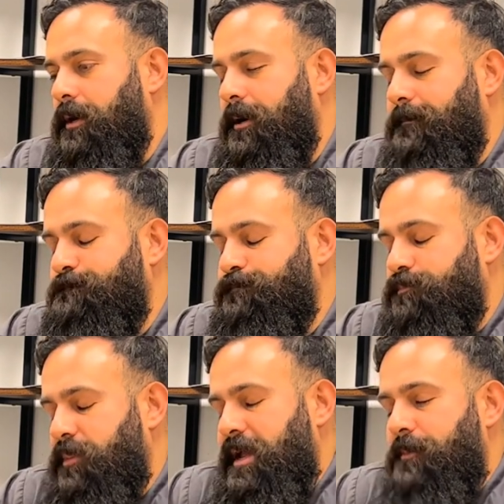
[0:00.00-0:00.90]
Um,
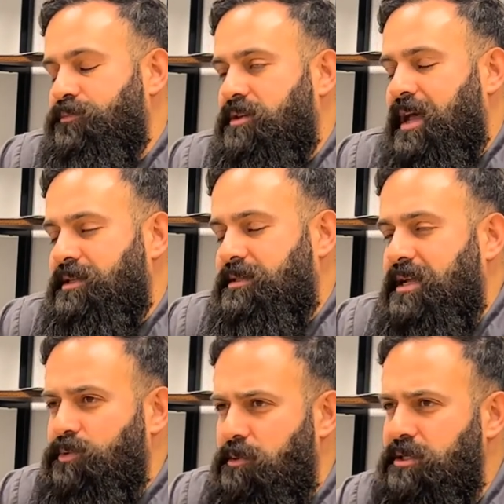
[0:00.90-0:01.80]
but yeah, so that's
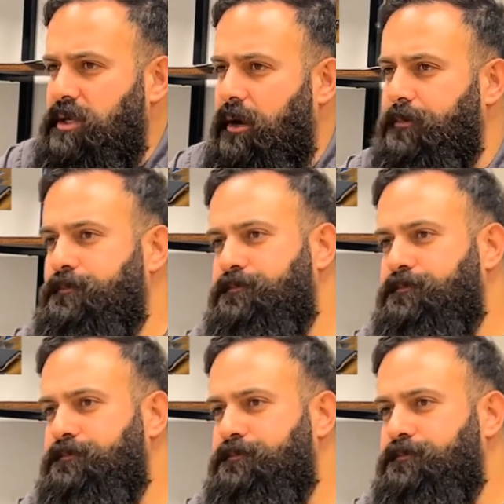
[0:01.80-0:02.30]
that's where we're starting.